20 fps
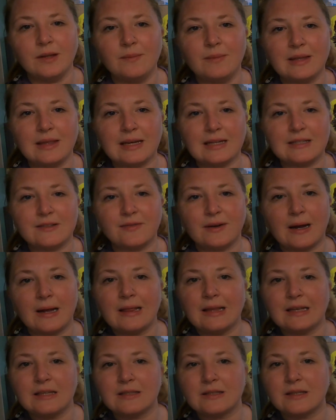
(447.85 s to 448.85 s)
That's
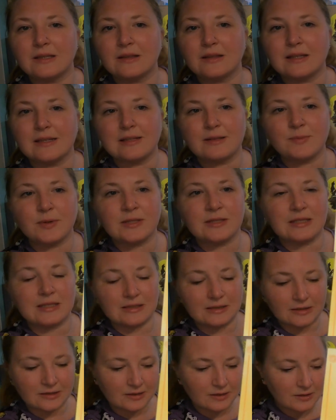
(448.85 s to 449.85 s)
fine. These
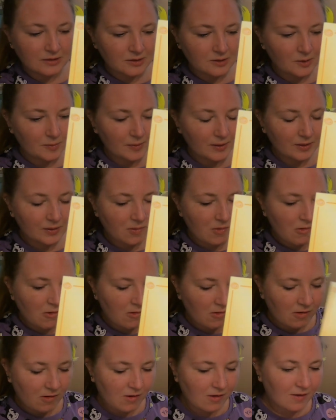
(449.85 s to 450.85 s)
princesses are super
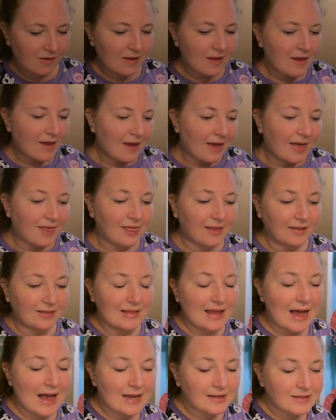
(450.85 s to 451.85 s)
cool. And the
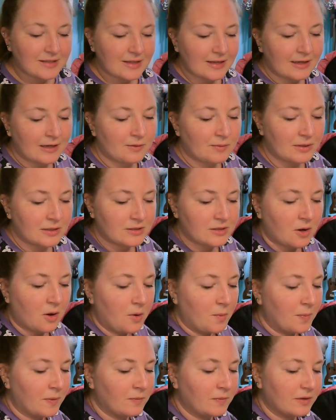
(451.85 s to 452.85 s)
last thing I wanted to
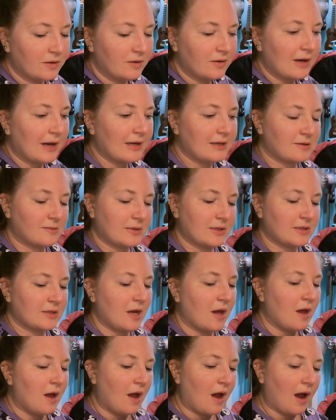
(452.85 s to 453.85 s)
open with you guys was
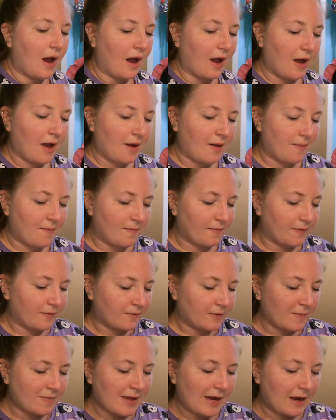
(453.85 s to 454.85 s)

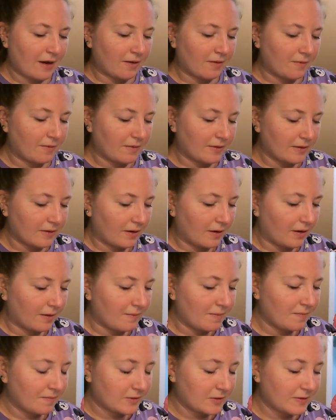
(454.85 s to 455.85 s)
from that
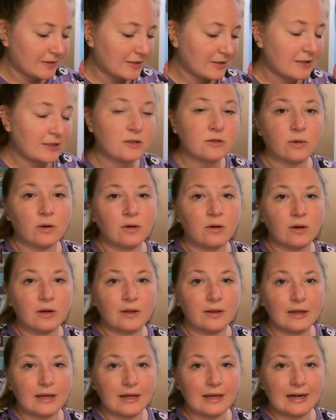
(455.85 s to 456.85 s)
Disney Store
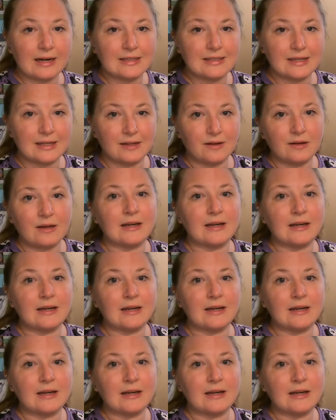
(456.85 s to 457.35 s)
haul that I did.